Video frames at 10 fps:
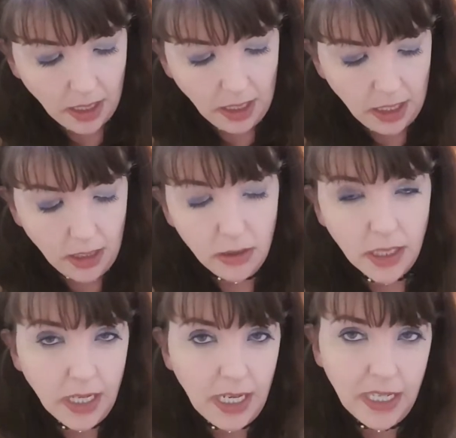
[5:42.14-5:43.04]
He
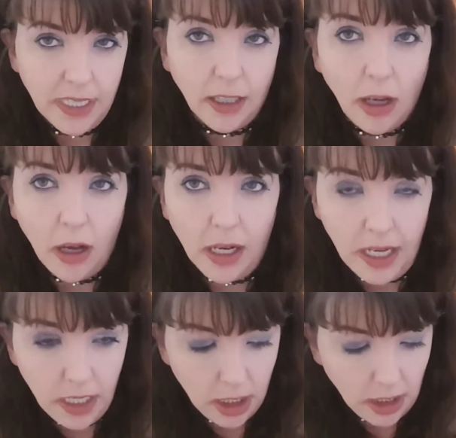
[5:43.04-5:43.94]
usually is at
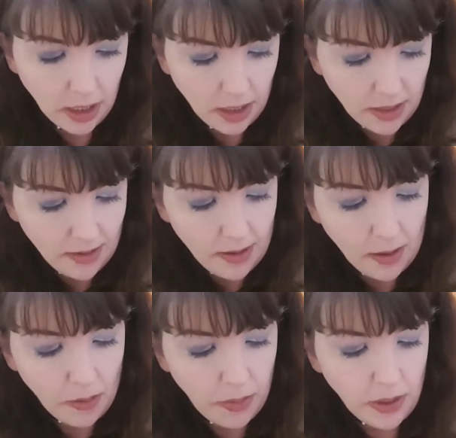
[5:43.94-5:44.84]
college,
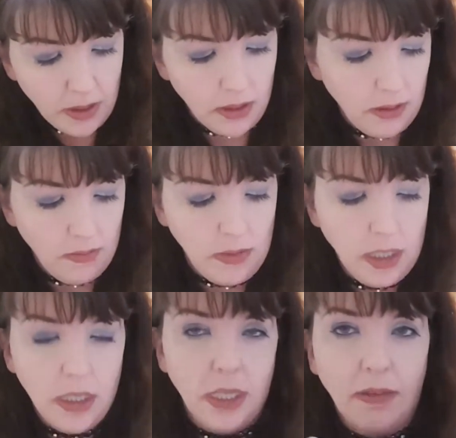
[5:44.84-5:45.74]
but we're
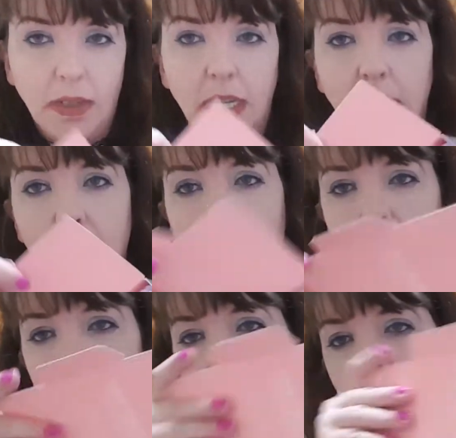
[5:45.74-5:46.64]
just having an
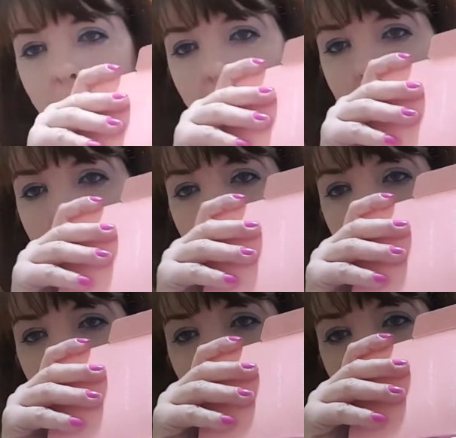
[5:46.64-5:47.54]
inset day, so
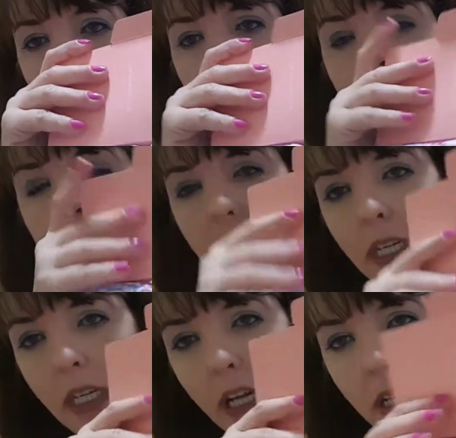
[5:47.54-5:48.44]
there we go. And you see you get